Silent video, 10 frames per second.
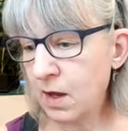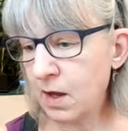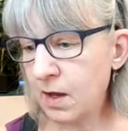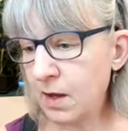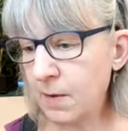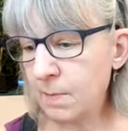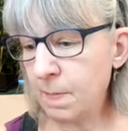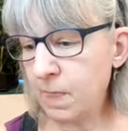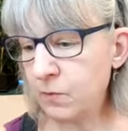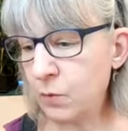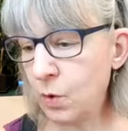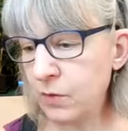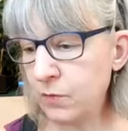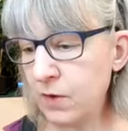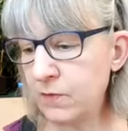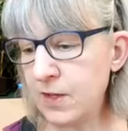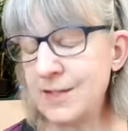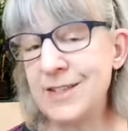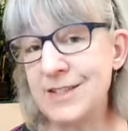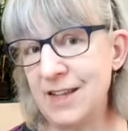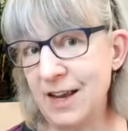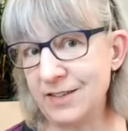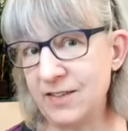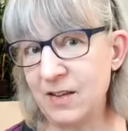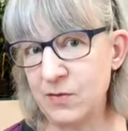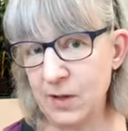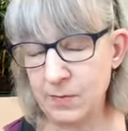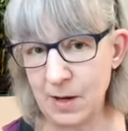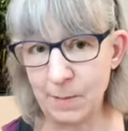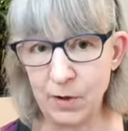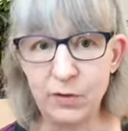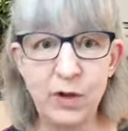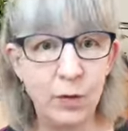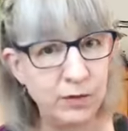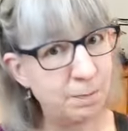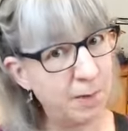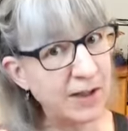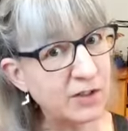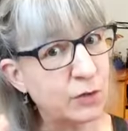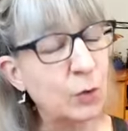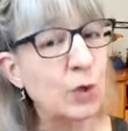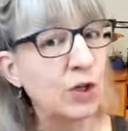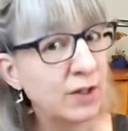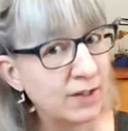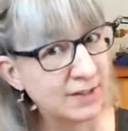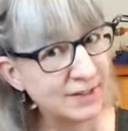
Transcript: 5th, and 6th of September. So it's back to school.